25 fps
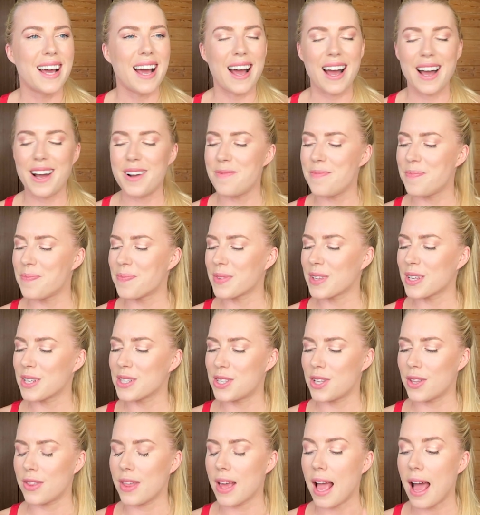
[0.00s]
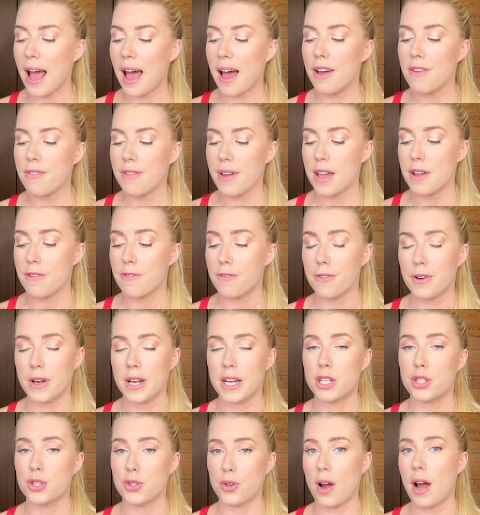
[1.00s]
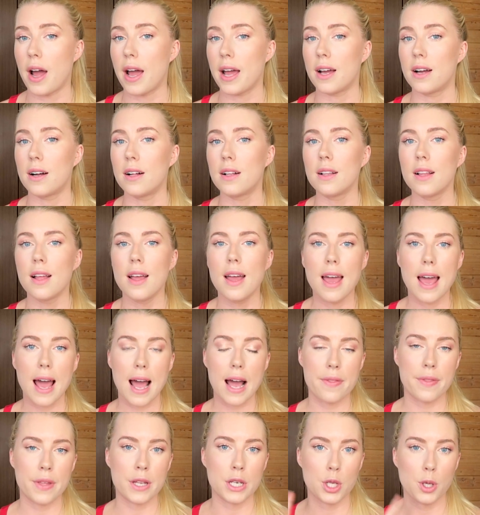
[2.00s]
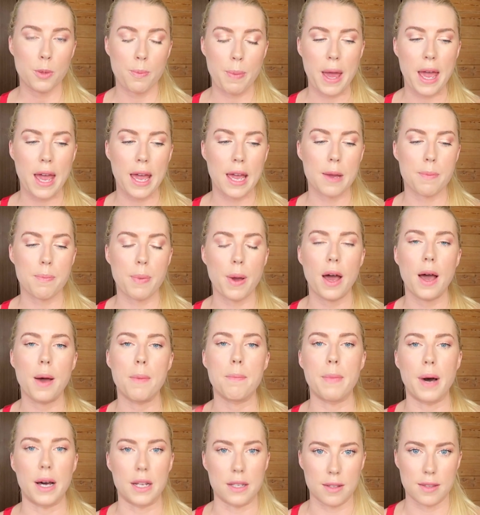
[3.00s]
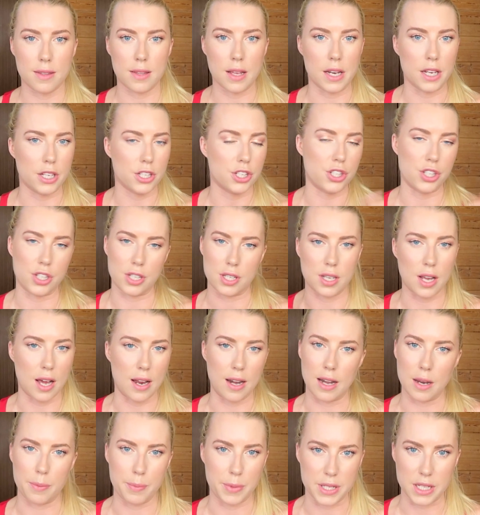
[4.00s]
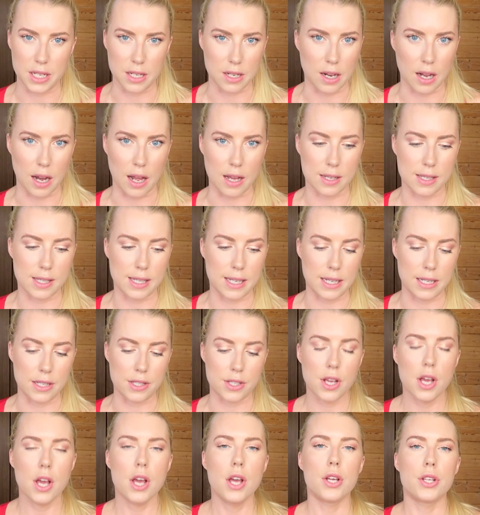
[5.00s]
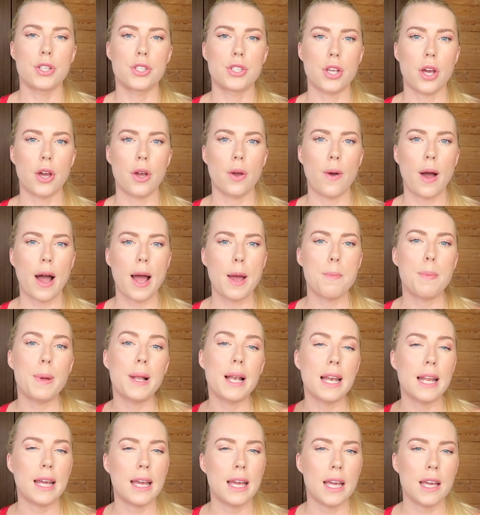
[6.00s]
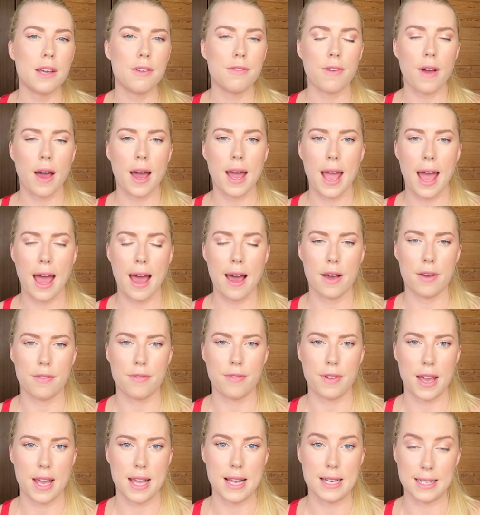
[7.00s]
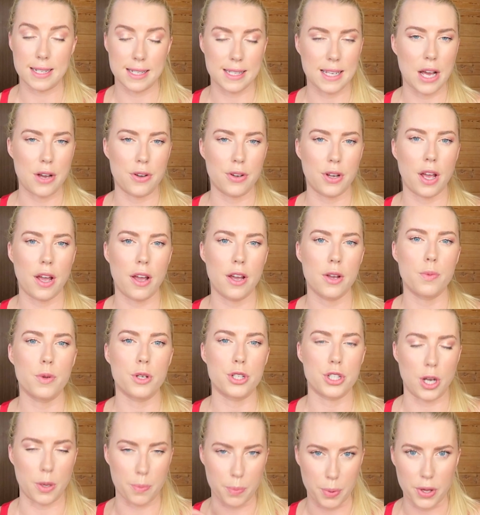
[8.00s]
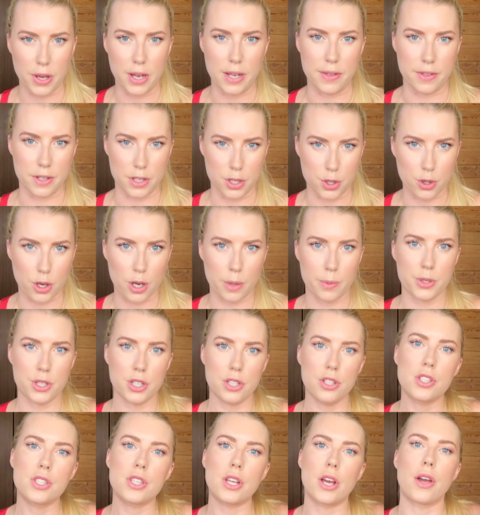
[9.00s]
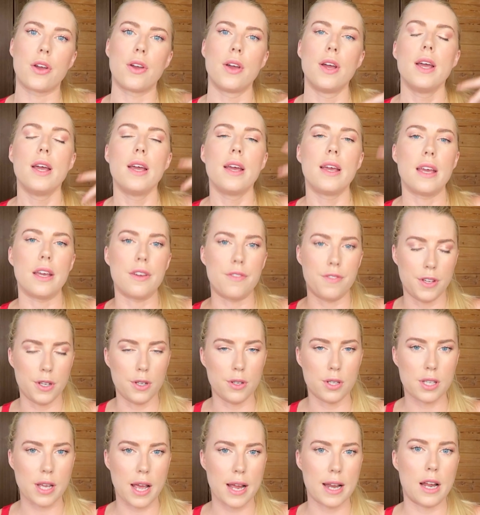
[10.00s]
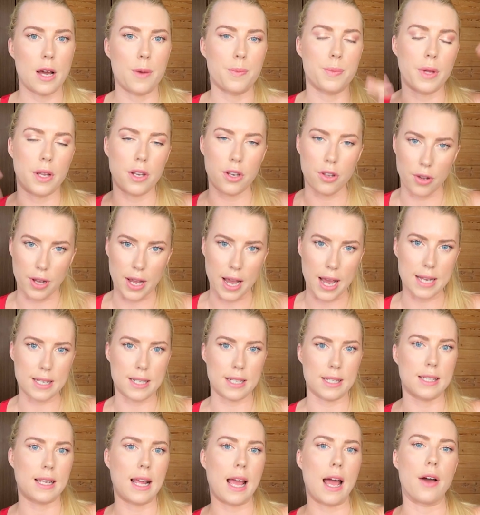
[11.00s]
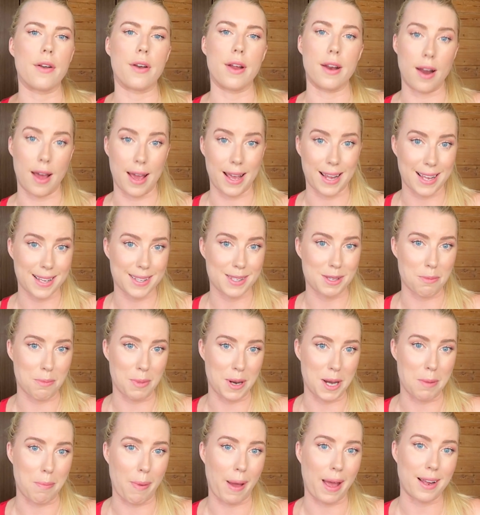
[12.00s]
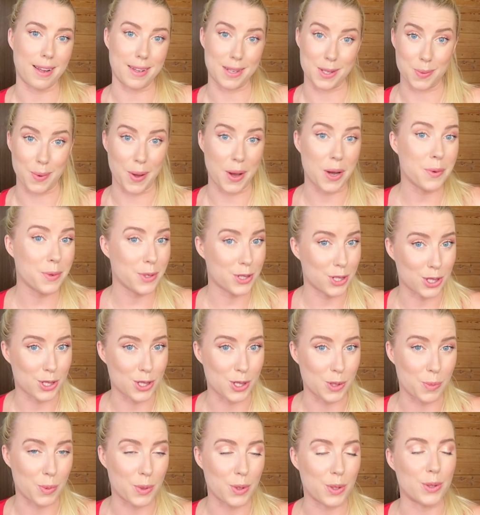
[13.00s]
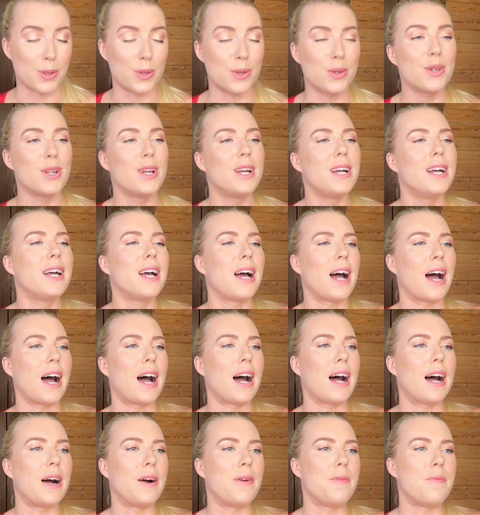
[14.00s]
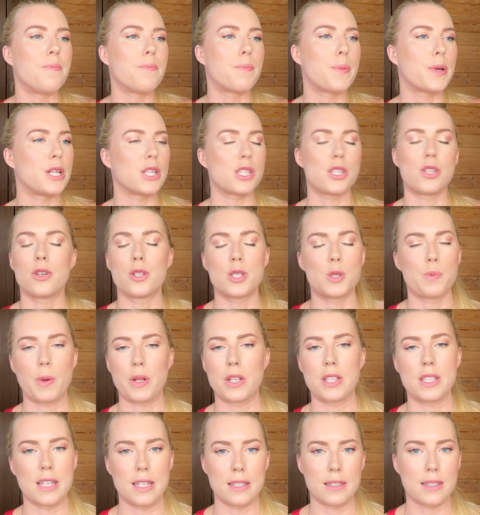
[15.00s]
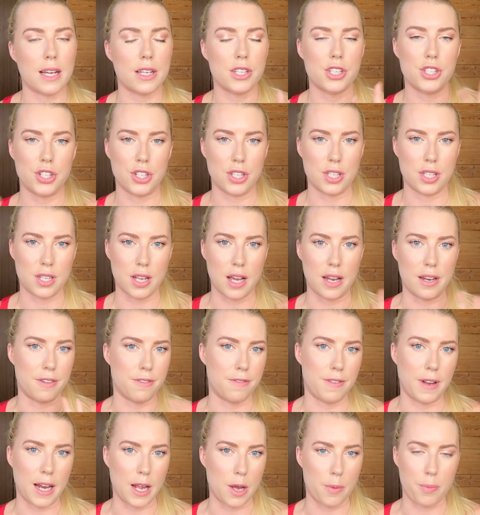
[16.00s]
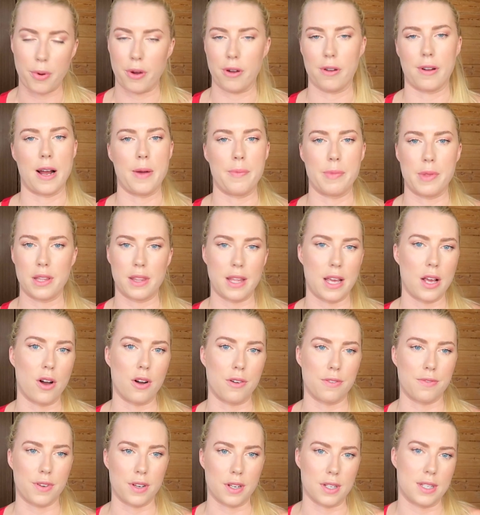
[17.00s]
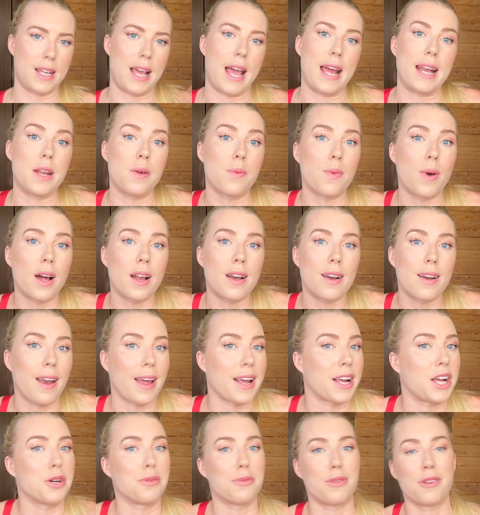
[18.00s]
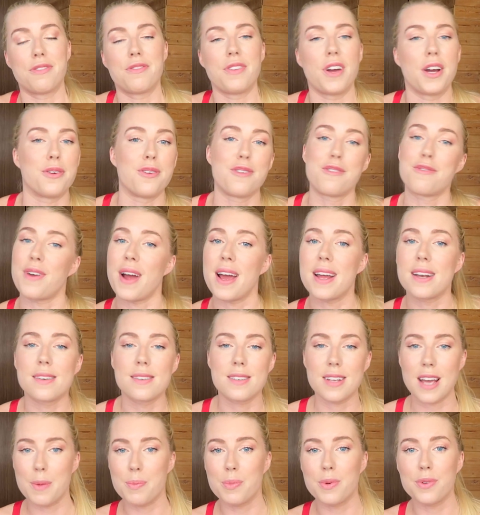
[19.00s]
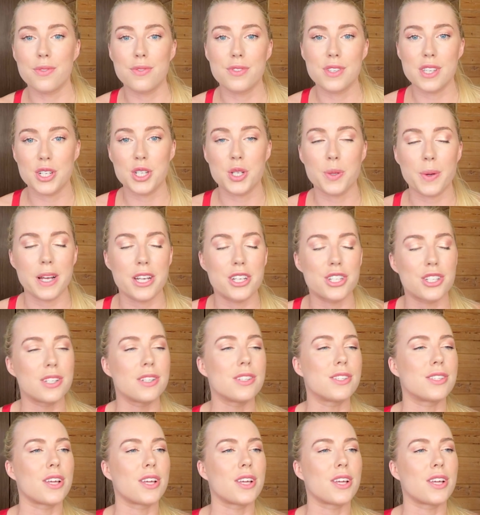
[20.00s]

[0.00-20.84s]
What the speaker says: So they have a free trial and then you pay per month and it's just unlimited classes. So I believe I have a discount code which I'll put in the description, so if you sign up then you get a discount and I get some money back as well, which is super cool. But it's not sponsored, that's just an affiliate program that they offer to anyone, like a refer a friend type of situation.